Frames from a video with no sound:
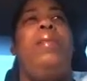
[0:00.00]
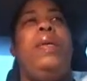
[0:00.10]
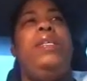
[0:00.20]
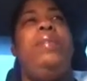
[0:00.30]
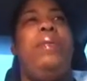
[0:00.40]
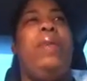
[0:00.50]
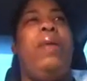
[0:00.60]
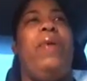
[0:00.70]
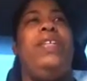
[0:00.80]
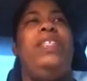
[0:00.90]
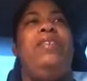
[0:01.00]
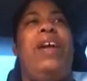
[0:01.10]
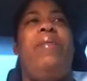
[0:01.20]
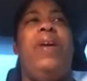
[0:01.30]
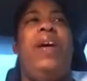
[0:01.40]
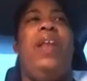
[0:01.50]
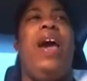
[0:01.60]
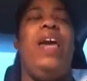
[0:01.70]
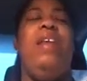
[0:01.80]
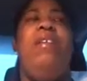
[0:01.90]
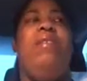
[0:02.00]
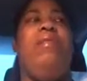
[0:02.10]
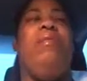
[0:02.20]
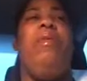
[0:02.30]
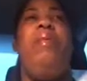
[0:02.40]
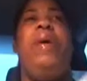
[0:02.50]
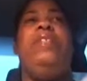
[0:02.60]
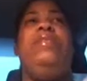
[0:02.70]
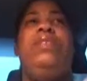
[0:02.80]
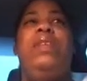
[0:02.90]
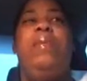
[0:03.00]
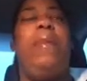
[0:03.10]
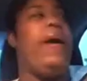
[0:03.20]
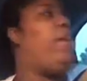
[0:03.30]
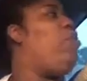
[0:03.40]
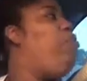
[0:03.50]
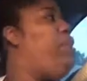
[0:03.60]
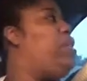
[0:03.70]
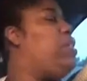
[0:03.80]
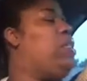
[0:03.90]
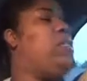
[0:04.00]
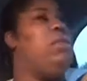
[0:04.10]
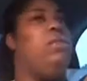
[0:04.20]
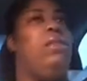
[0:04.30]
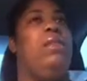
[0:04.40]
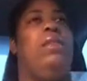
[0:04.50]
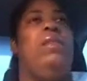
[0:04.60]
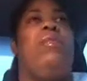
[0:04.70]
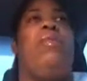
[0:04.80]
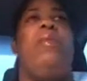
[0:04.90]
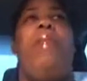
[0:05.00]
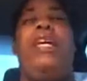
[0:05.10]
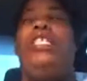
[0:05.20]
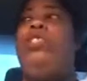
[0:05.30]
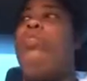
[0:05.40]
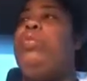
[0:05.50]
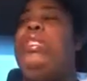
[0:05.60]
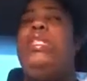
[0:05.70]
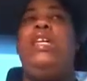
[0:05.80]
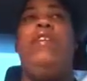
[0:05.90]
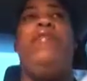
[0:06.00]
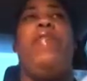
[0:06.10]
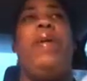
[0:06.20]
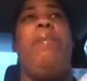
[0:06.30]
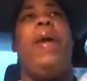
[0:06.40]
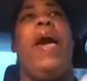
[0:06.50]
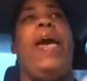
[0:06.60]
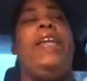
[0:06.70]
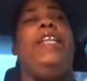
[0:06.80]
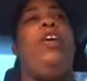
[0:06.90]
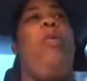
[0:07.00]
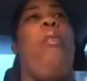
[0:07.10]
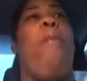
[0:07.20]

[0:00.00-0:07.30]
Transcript: But people like, why she drive with her light on? Worry about yourself, mind your business about yourself and mind your